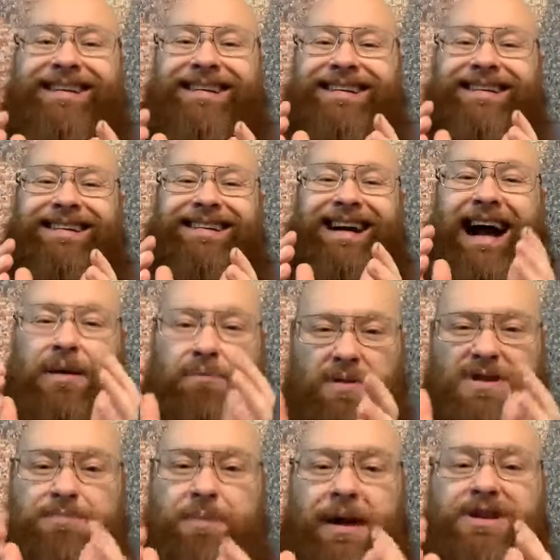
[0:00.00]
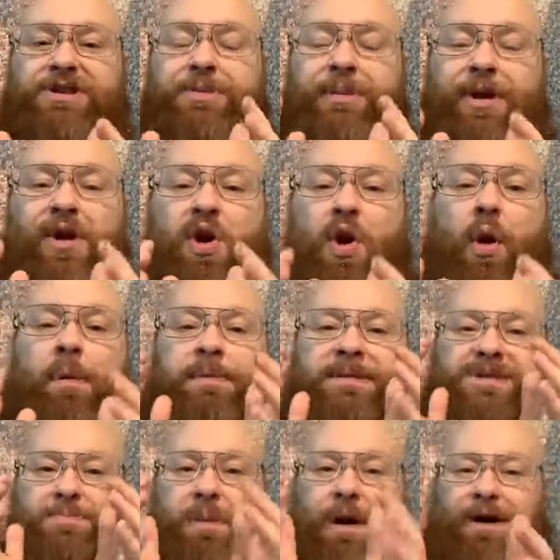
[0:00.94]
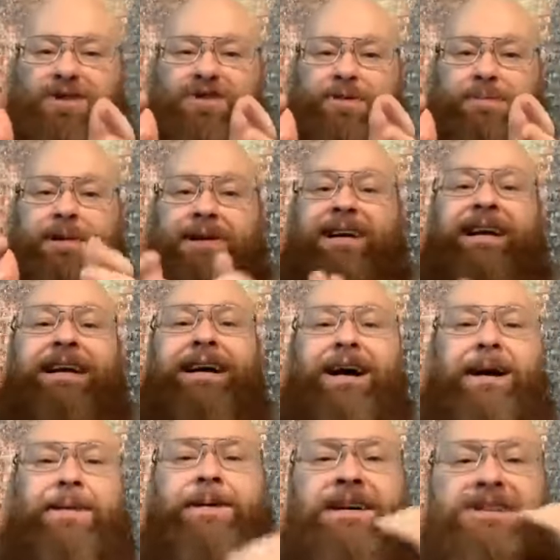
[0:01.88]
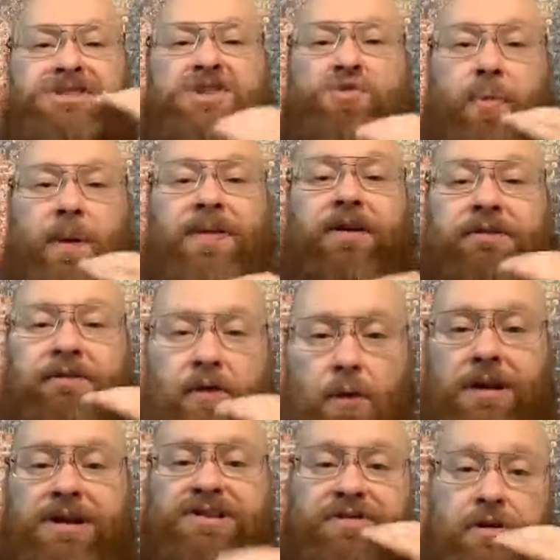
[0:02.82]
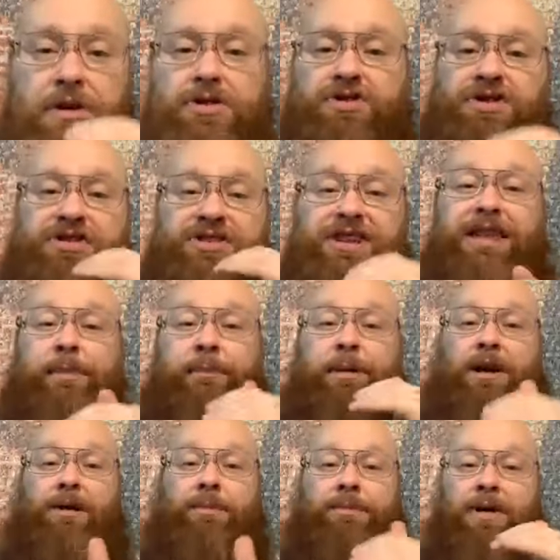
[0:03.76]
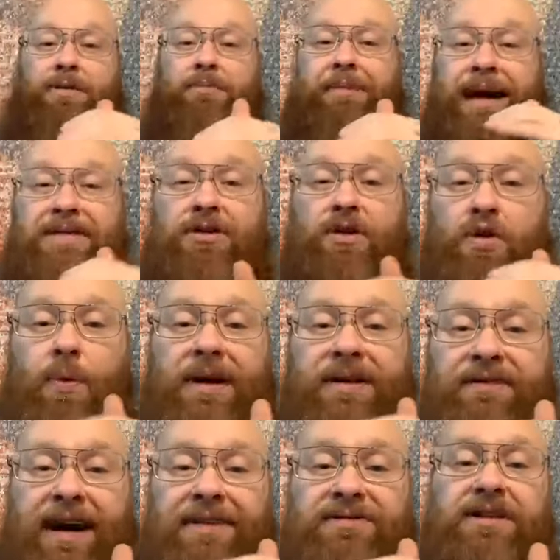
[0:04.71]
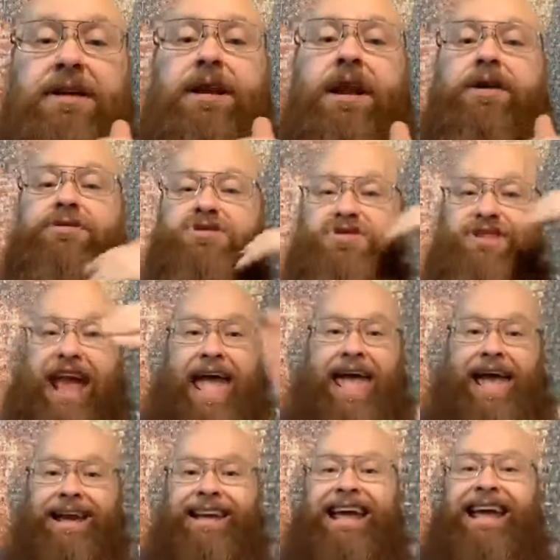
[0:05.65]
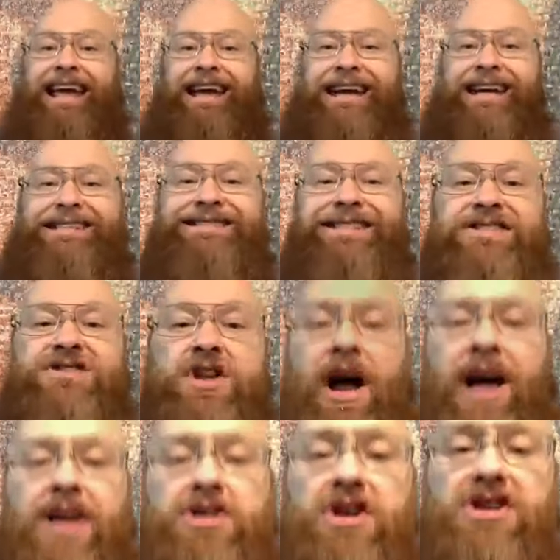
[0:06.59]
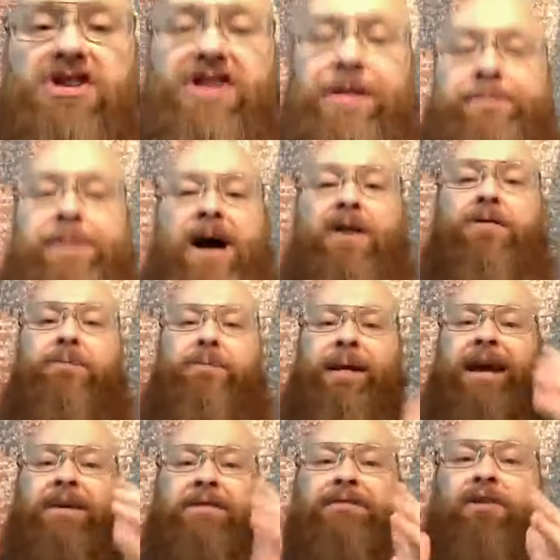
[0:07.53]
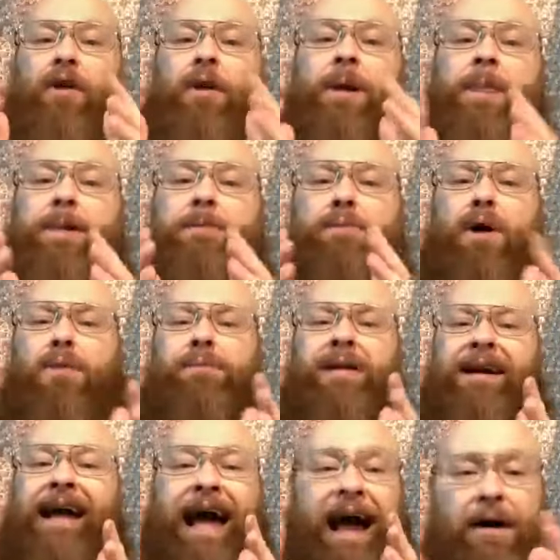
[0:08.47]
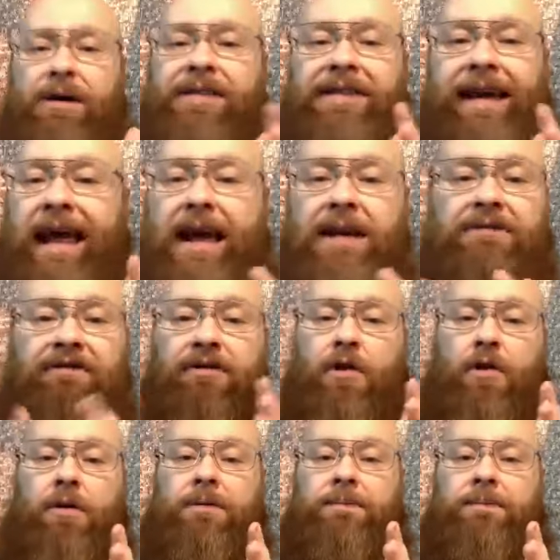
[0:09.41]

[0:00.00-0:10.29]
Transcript: I'm responsible, you're responsible. And this is what the foolish virgins in the parable of Matthew 25 didn't understand is it's not just about being full in the moment. How did they get full?